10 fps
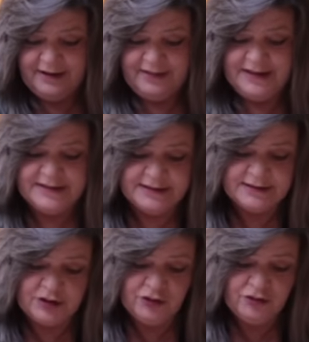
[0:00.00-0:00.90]
This
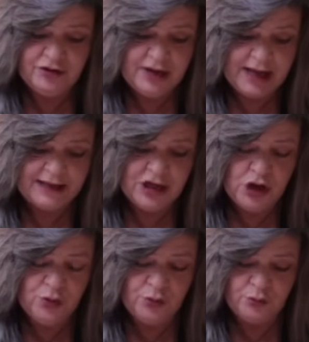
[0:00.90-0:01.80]
is good
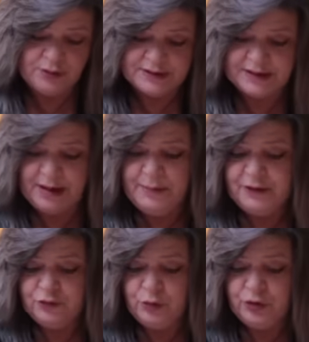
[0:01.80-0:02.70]
news coming
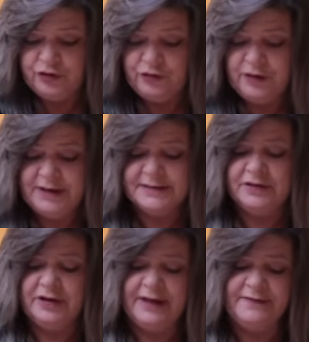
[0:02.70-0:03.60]
toward you. These are
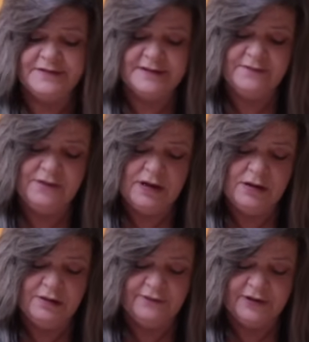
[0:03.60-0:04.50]
gifts of the
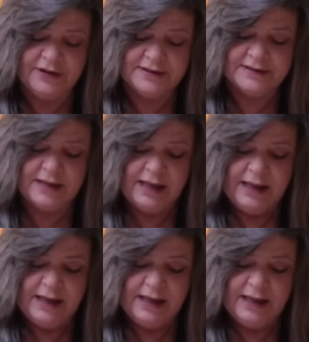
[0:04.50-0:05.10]
universe.